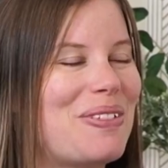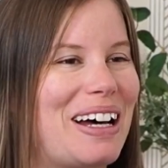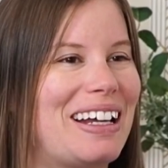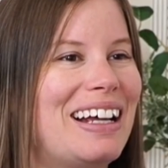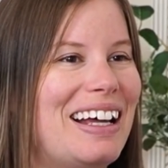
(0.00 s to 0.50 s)

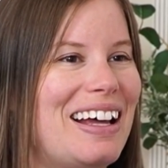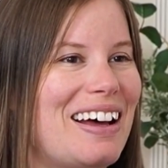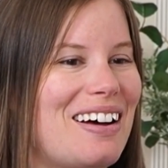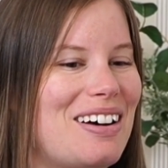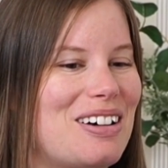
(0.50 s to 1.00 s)
But
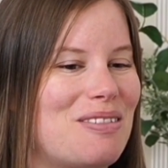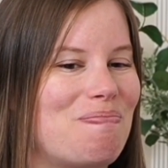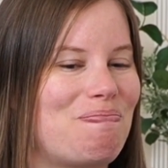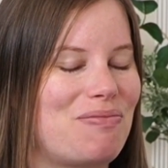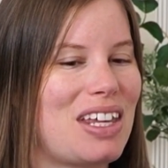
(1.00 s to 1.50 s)

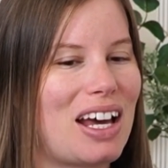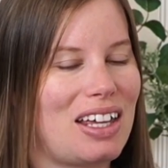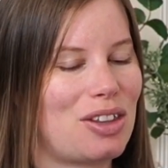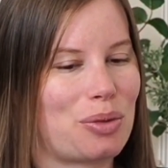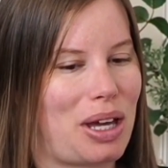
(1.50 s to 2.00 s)
yeah,
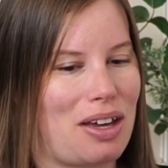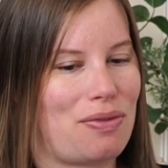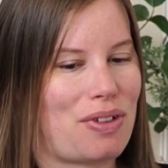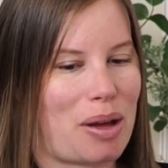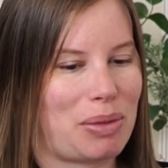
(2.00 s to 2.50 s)
either way,
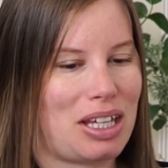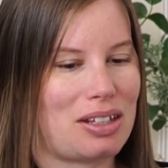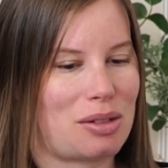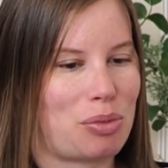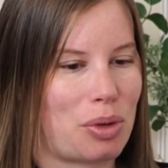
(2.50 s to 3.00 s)
family
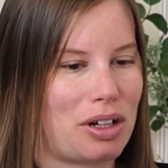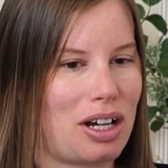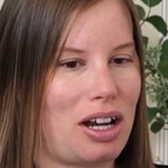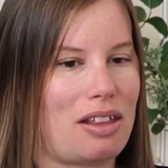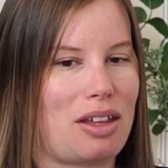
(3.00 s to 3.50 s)
is important.
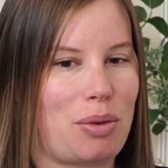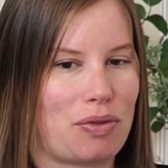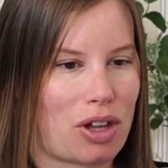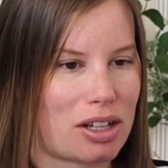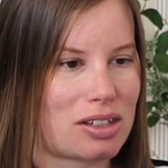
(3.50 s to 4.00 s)
And I think
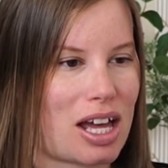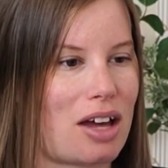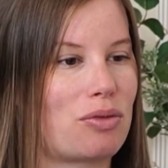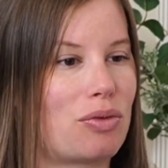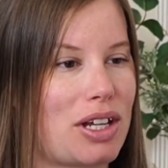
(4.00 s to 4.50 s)
we've lost
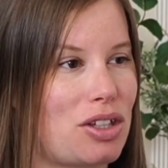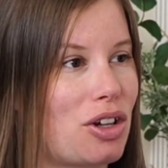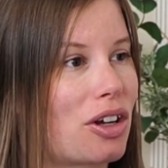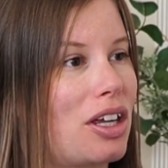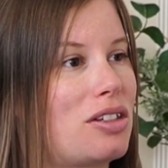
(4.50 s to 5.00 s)
that. Raising
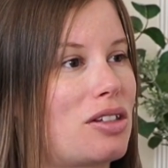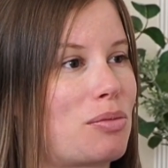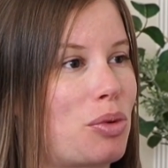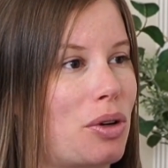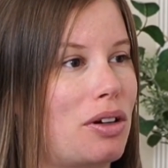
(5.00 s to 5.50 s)
our kids is
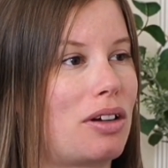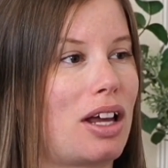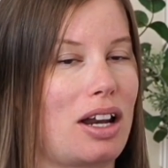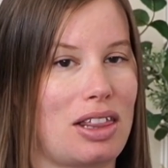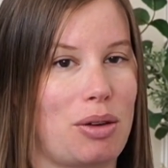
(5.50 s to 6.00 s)
important.
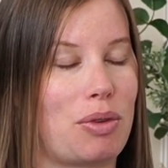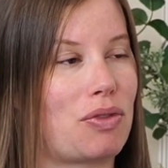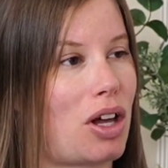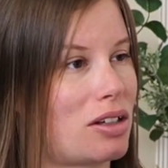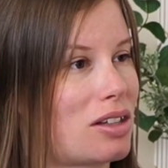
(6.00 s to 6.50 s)
And I think we've
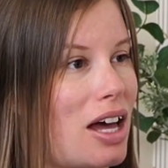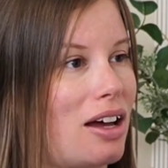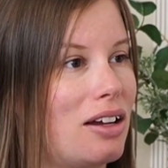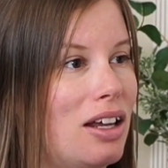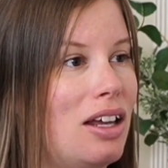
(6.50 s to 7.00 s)
lost that.